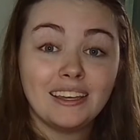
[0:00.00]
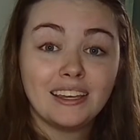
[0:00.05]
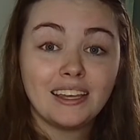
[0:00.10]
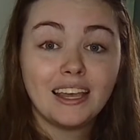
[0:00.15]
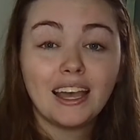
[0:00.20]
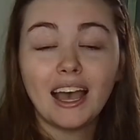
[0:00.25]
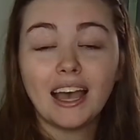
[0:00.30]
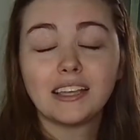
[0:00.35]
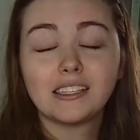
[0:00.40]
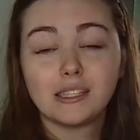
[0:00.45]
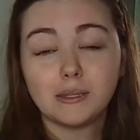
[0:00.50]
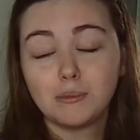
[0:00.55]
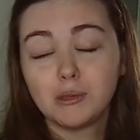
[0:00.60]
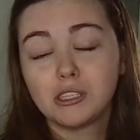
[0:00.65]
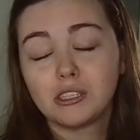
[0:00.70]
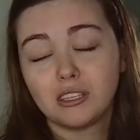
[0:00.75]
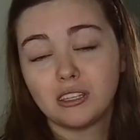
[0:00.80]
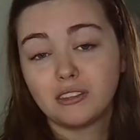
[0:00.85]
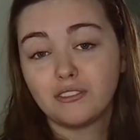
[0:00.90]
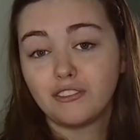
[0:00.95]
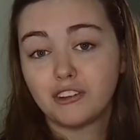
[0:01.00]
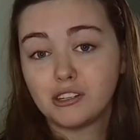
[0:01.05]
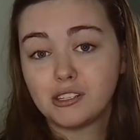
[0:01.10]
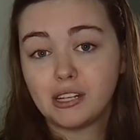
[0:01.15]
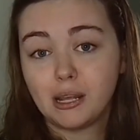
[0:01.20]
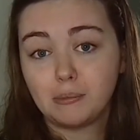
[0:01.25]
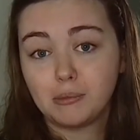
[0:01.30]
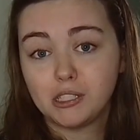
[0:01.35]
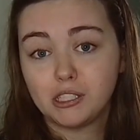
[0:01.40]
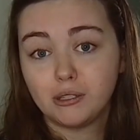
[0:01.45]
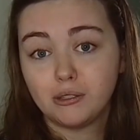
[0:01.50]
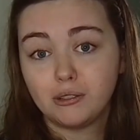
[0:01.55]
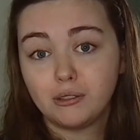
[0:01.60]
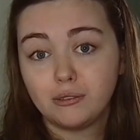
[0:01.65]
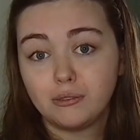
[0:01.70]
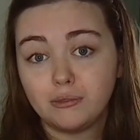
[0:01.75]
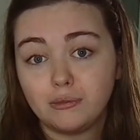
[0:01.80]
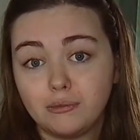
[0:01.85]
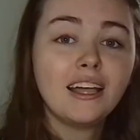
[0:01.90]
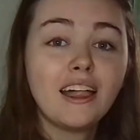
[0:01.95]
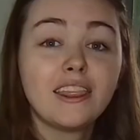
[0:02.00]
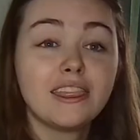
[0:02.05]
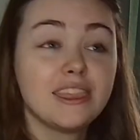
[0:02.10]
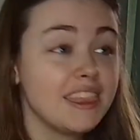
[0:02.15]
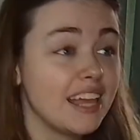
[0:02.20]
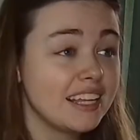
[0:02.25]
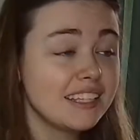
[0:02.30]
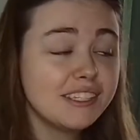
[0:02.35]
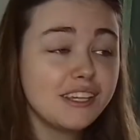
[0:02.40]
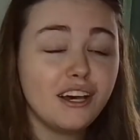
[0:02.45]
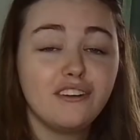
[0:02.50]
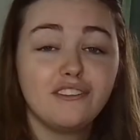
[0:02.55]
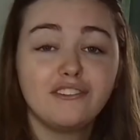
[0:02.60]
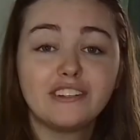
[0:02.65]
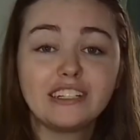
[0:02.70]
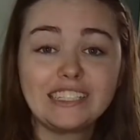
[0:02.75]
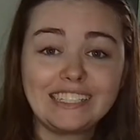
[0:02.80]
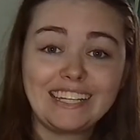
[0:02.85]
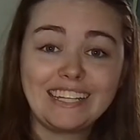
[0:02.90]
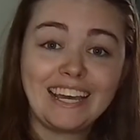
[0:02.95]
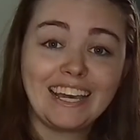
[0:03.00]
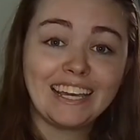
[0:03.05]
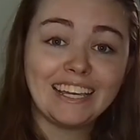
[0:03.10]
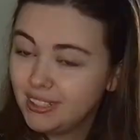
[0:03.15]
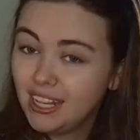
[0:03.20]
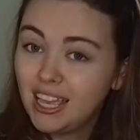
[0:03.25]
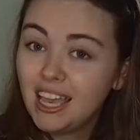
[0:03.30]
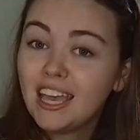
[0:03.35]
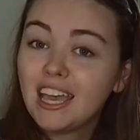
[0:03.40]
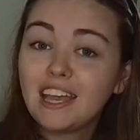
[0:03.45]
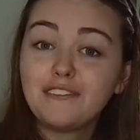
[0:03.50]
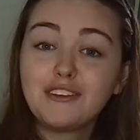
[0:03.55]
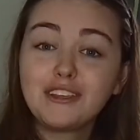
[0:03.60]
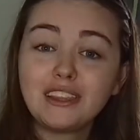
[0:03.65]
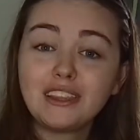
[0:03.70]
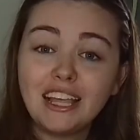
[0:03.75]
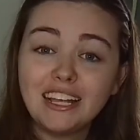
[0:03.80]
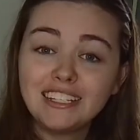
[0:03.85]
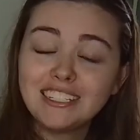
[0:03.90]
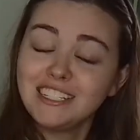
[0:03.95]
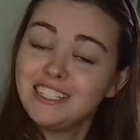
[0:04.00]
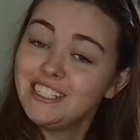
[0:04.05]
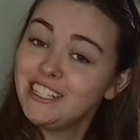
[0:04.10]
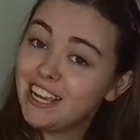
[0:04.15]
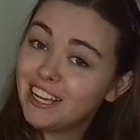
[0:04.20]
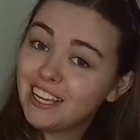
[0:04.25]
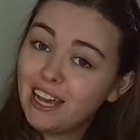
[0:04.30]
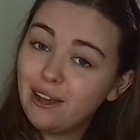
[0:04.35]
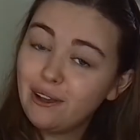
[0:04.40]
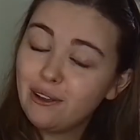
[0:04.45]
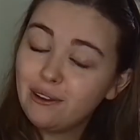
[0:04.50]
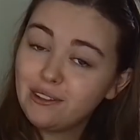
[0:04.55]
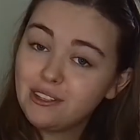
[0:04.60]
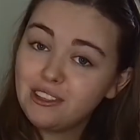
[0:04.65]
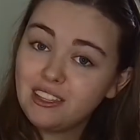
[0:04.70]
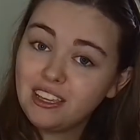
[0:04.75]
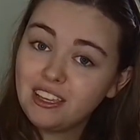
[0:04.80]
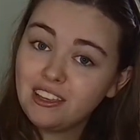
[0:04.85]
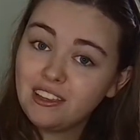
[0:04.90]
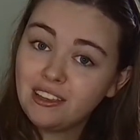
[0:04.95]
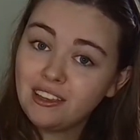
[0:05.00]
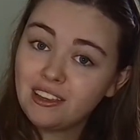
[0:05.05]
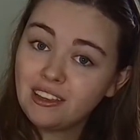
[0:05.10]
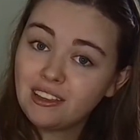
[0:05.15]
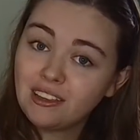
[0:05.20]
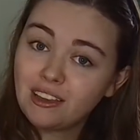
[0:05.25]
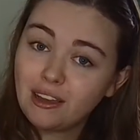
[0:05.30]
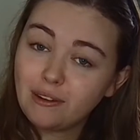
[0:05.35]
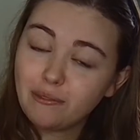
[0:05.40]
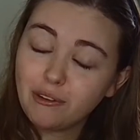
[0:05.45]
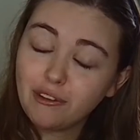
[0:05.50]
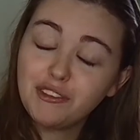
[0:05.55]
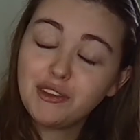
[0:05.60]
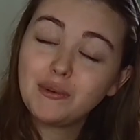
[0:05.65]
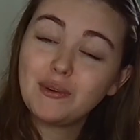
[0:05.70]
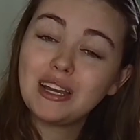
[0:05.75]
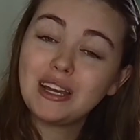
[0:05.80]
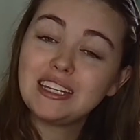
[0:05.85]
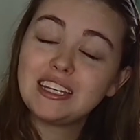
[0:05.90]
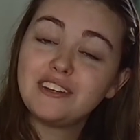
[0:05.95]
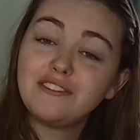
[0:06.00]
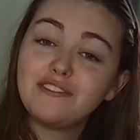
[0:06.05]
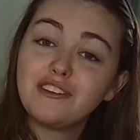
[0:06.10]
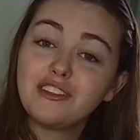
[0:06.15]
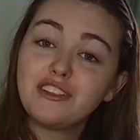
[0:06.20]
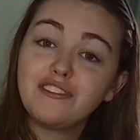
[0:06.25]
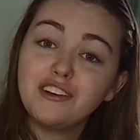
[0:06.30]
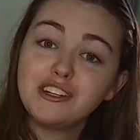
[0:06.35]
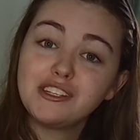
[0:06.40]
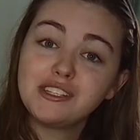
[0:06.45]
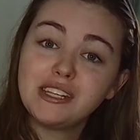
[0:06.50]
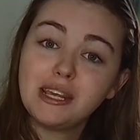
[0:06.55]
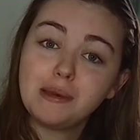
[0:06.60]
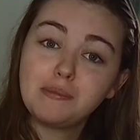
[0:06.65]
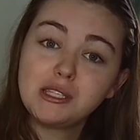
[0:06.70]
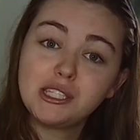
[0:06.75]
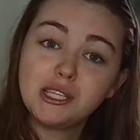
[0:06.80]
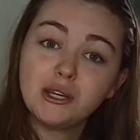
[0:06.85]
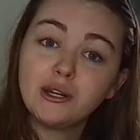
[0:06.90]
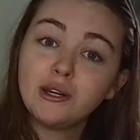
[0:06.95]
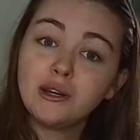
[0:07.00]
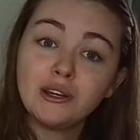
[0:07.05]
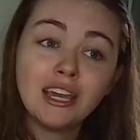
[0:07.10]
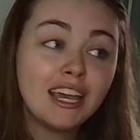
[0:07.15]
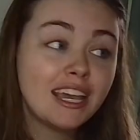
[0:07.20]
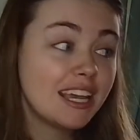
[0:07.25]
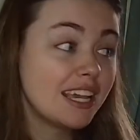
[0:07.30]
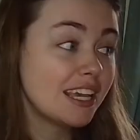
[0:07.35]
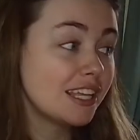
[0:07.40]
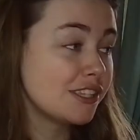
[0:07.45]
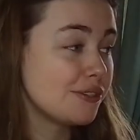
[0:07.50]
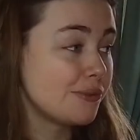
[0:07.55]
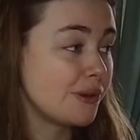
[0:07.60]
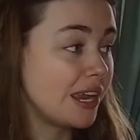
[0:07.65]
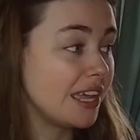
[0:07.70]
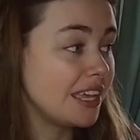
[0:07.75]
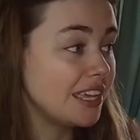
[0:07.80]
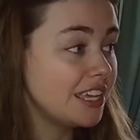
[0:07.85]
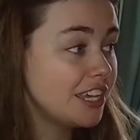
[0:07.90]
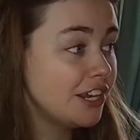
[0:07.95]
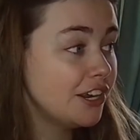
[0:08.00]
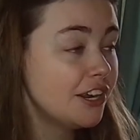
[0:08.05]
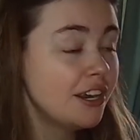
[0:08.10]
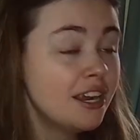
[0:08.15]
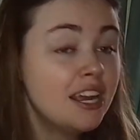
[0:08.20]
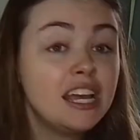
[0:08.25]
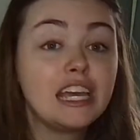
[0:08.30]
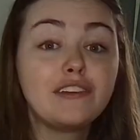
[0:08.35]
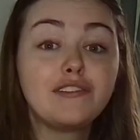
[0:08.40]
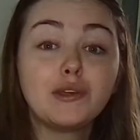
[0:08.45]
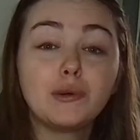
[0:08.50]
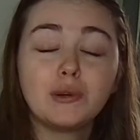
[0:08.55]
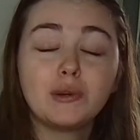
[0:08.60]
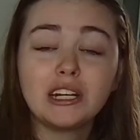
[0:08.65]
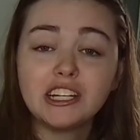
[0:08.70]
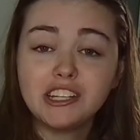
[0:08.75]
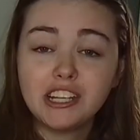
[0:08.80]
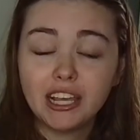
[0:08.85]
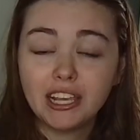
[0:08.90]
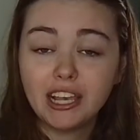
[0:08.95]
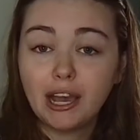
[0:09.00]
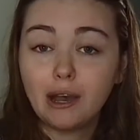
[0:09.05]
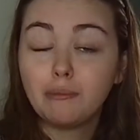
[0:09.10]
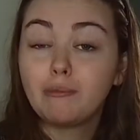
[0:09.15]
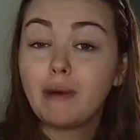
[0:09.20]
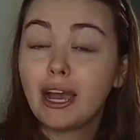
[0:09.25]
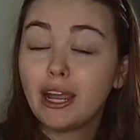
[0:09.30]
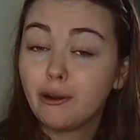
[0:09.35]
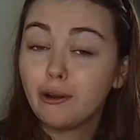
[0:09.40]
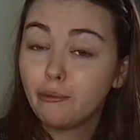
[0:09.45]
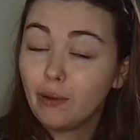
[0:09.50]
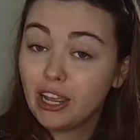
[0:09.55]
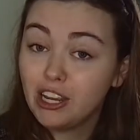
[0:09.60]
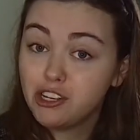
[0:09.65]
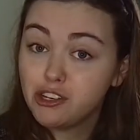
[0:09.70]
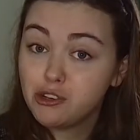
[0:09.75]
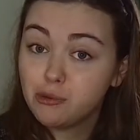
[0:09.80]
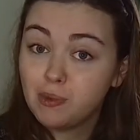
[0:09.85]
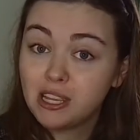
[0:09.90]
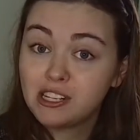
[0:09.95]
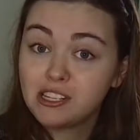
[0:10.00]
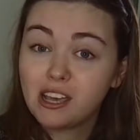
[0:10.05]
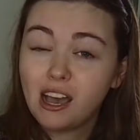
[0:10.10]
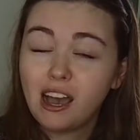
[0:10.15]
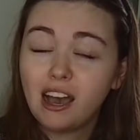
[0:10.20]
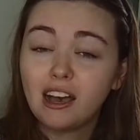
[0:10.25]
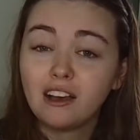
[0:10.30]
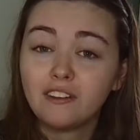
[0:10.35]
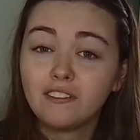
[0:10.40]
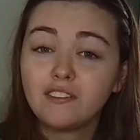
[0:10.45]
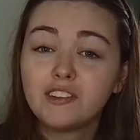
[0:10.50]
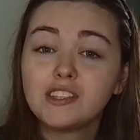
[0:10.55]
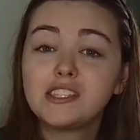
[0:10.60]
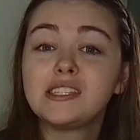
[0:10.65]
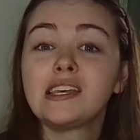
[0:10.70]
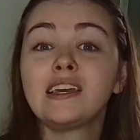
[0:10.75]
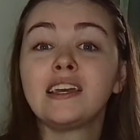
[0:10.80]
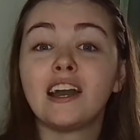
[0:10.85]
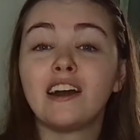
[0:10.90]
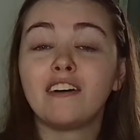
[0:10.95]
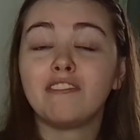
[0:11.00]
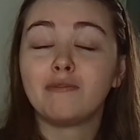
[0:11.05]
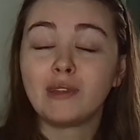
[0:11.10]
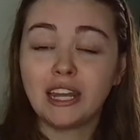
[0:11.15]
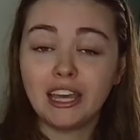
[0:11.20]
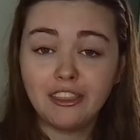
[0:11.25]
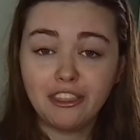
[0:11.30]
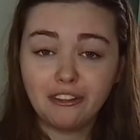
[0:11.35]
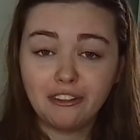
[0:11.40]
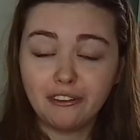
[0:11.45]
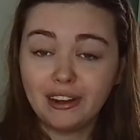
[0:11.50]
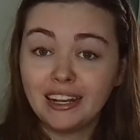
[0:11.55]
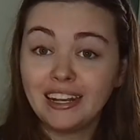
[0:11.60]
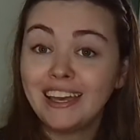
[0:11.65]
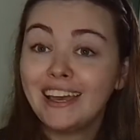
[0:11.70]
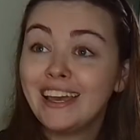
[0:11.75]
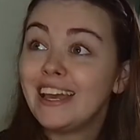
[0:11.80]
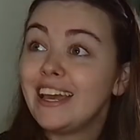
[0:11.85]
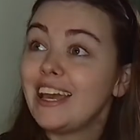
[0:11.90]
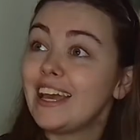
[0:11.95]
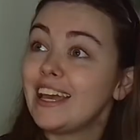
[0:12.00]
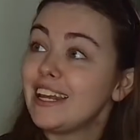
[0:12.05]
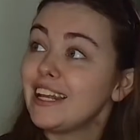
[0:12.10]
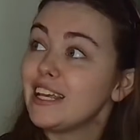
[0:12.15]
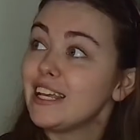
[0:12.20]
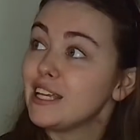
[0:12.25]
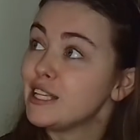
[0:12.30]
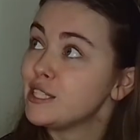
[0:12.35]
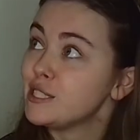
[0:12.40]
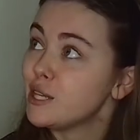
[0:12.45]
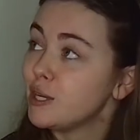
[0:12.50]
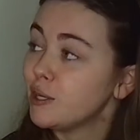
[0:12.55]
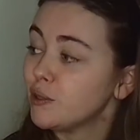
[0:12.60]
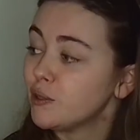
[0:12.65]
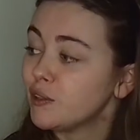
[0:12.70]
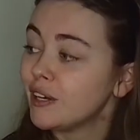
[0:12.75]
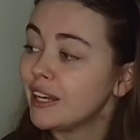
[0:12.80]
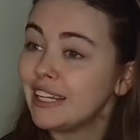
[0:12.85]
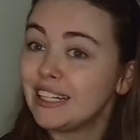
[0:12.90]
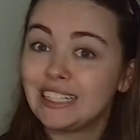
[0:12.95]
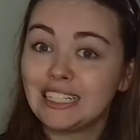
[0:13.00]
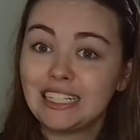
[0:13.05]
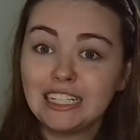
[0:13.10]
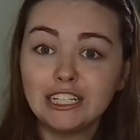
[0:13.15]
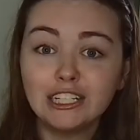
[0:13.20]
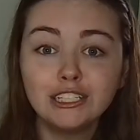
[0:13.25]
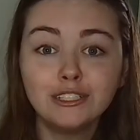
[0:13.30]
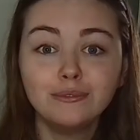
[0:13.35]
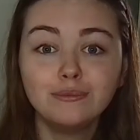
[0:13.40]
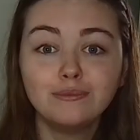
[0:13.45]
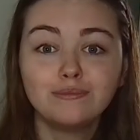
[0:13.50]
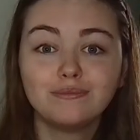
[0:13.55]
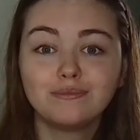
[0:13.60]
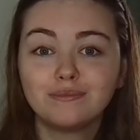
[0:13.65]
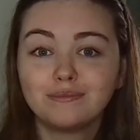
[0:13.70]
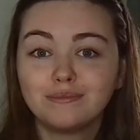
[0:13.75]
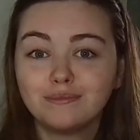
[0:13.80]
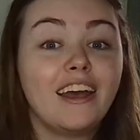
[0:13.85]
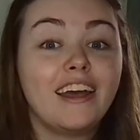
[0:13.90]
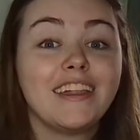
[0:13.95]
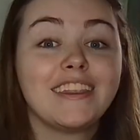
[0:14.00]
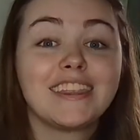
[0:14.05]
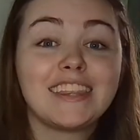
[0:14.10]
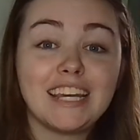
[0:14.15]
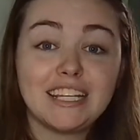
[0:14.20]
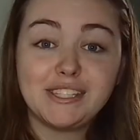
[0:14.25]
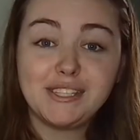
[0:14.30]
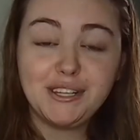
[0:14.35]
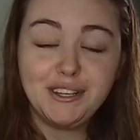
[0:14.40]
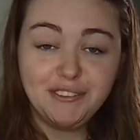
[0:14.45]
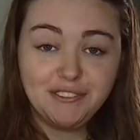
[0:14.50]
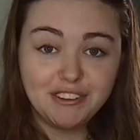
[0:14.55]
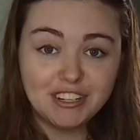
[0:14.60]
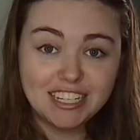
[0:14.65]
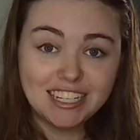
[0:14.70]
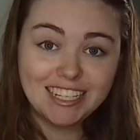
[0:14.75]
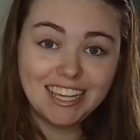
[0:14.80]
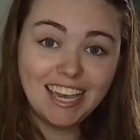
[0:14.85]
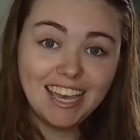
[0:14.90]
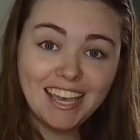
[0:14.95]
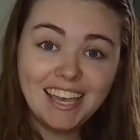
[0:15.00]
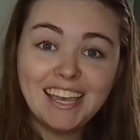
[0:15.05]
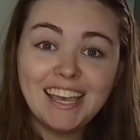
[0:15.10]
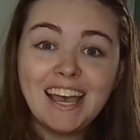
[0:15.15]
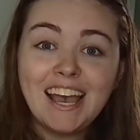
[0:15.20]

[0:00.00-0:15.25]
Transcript: as the music in the first episode. That's all for today. If you'd like to check out the review I did for the first episode, it's right here. If you want to check out my arrangement of Sing of Manetheren, it is right here. That's all for today.